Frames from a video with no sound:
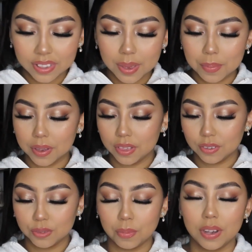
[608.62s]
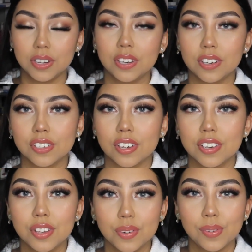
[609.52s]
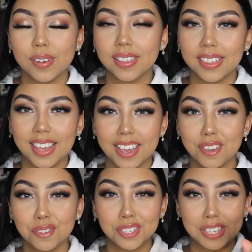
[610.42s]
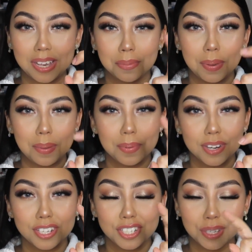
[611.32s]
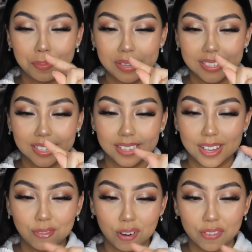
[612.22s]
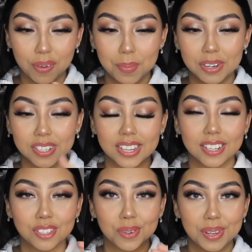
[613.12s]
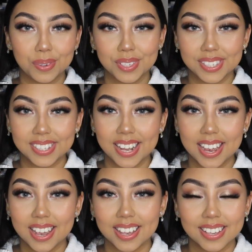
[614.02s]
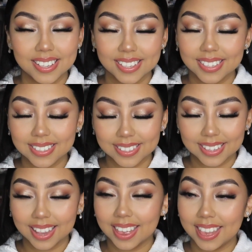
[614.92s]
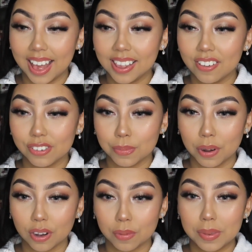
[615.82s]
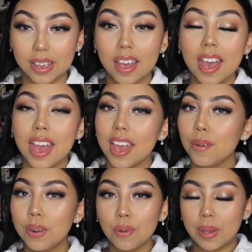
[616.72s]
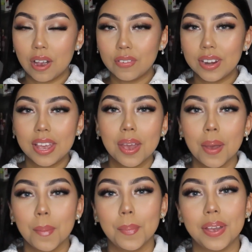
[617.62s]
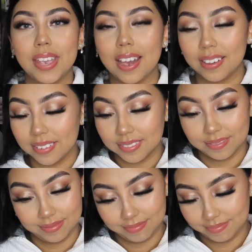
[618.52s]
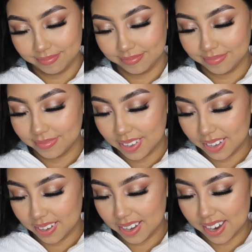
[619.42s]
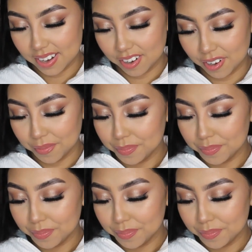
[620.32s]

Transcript: they put those monitors on you, they use sandpaper to basically rough up your skin so it'll stick. That left some mark on me. It went away already, but yeah, it kind of hurt.